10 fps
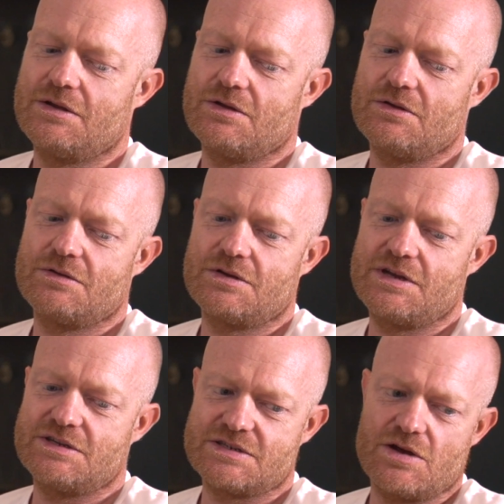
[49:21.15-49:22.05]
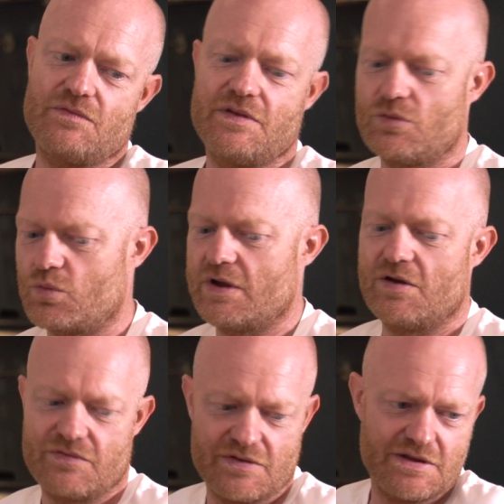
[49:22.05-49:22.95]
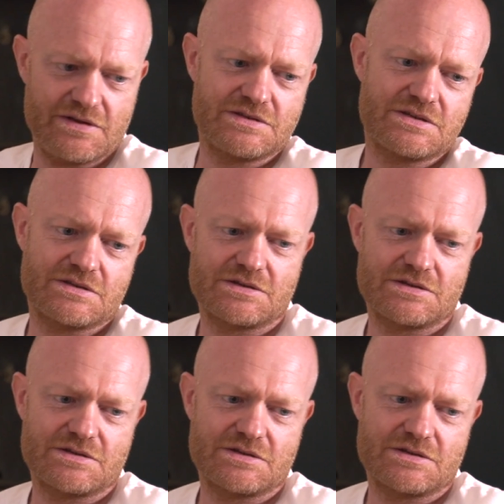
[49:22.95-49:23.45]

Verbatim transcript: You know, your kid's healthy, you're all healthy, and